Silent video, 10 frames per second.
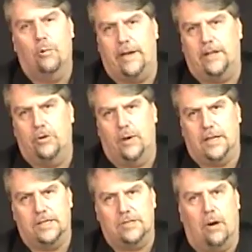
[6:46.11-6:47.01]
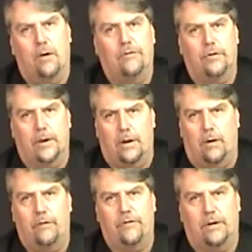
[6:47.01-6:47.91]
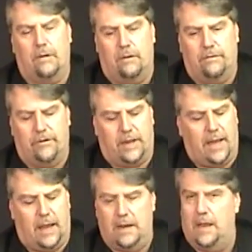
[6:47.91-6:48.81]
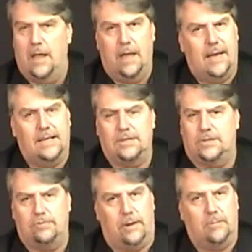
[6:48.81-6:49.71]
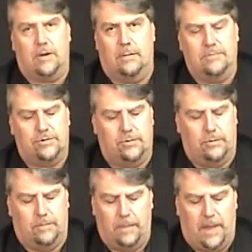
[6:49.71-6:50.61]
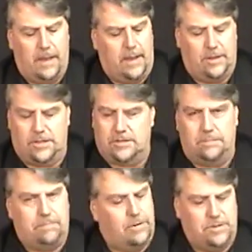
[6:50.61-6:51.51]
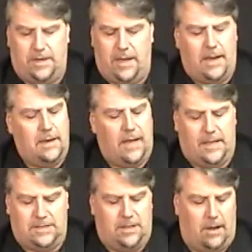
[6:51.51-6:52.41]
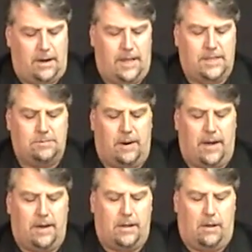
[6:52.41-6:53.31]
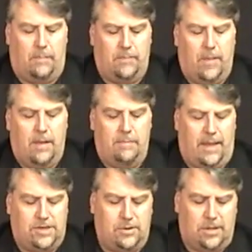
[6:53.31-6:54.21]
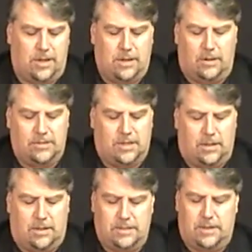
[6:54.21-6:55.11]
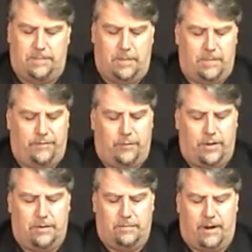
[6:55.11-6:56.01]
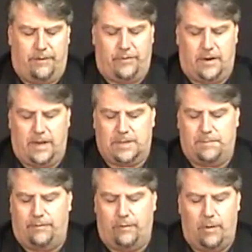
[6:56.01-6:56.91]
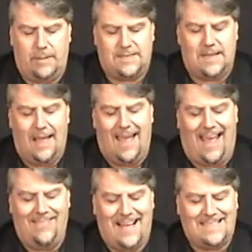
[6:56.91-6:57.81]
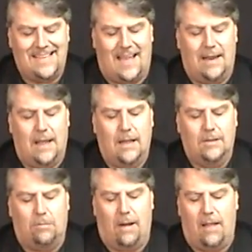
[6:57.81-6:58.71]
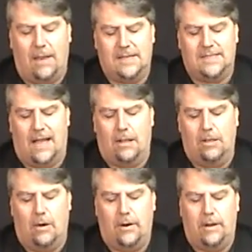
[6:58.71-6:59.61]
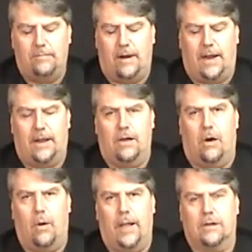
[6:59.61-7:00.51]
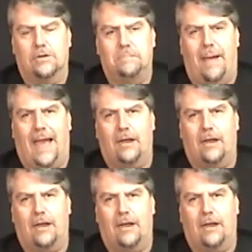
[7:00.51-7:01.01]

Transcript: where you're doing this over and over and over again, it's a dream come true. You just push it in, it's done, it's ready to go. Make sure you close the little zipper before you're ready for your next performance, and that's it. The wallet is now loaded, ready to go. It goes back